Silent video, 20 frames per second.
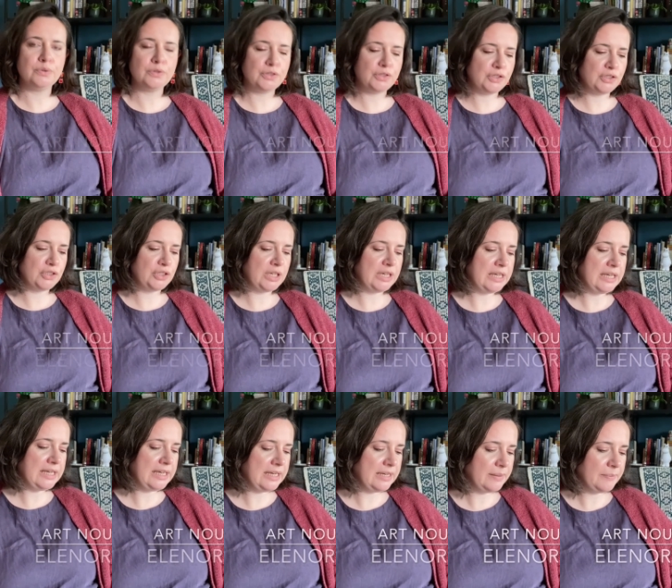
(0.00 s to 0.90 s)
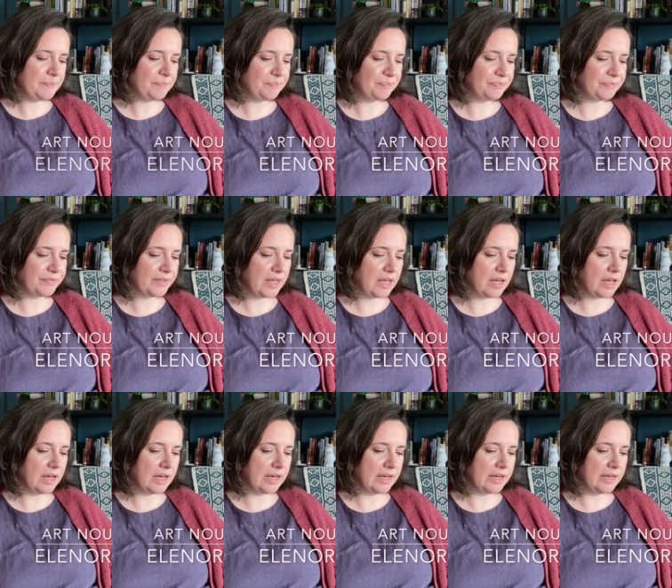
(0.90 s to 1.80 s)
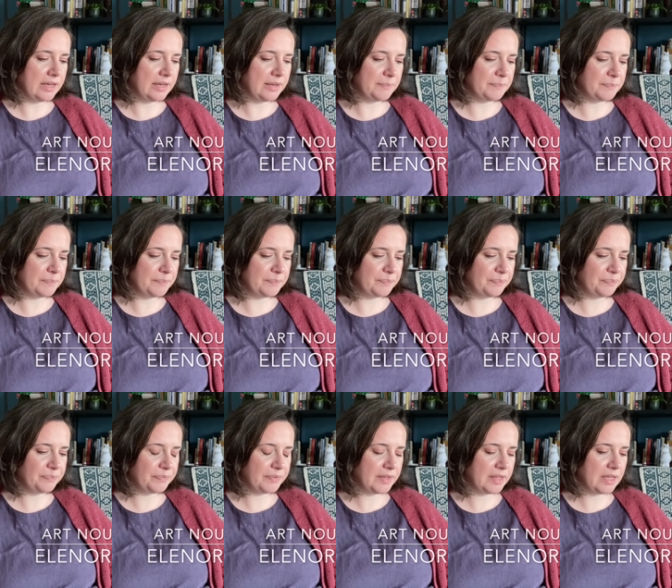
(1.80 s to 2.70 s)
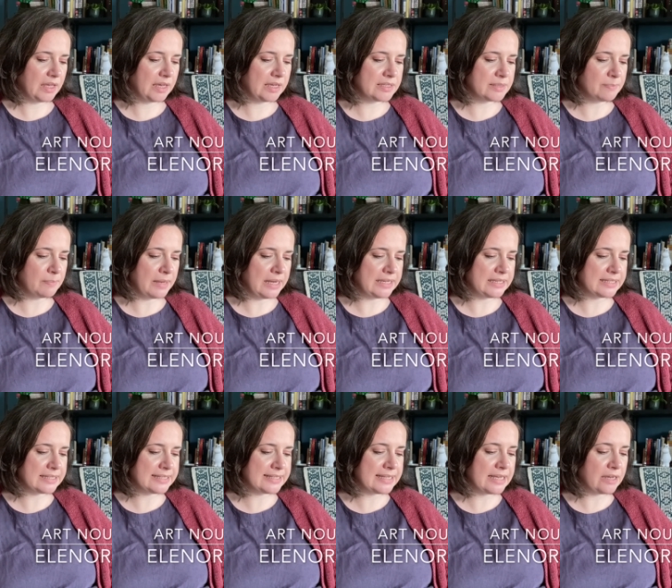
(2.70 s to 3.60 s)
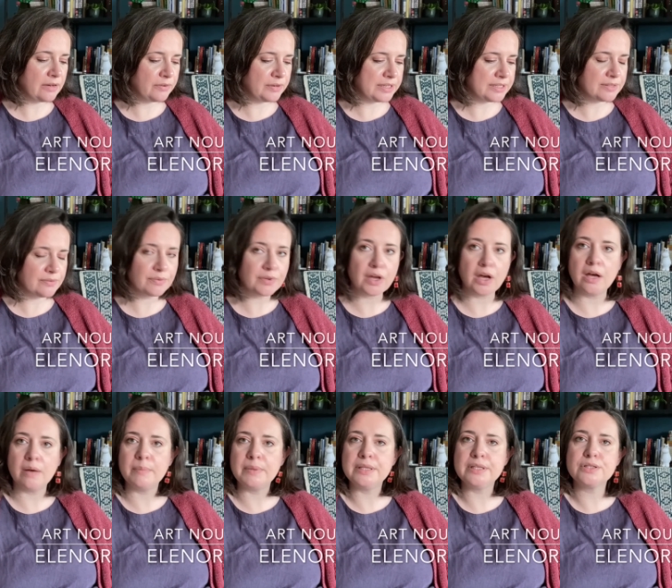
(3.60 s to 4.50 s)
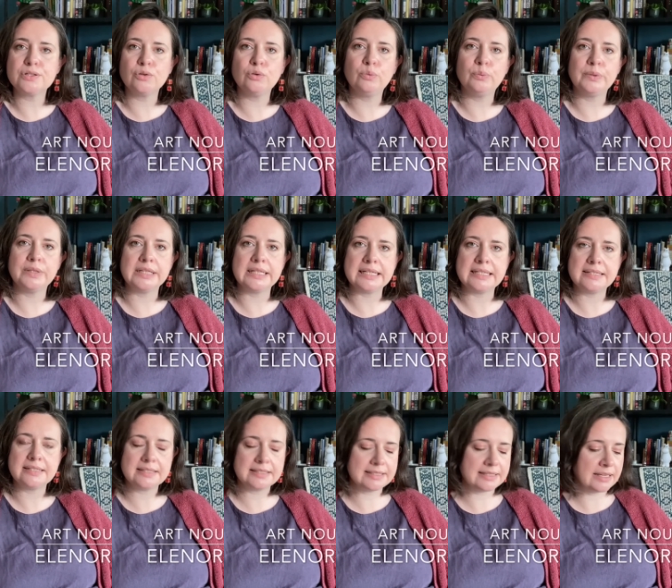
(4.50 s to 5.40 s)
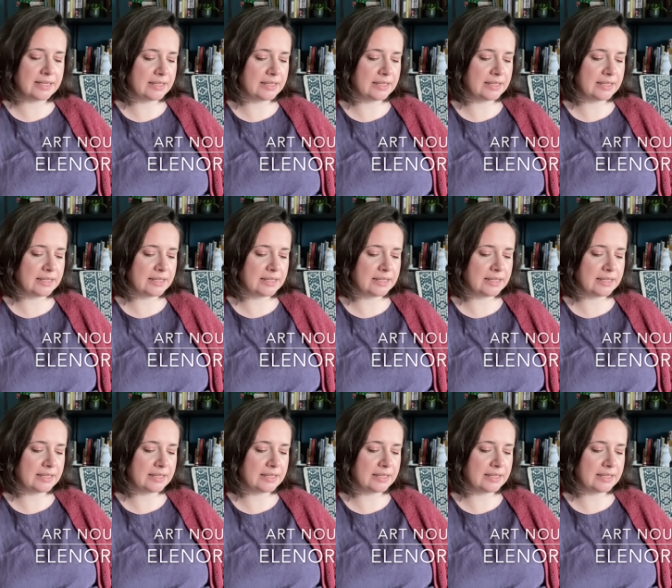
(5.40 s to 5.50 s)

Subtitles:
she has made a series of garments all with this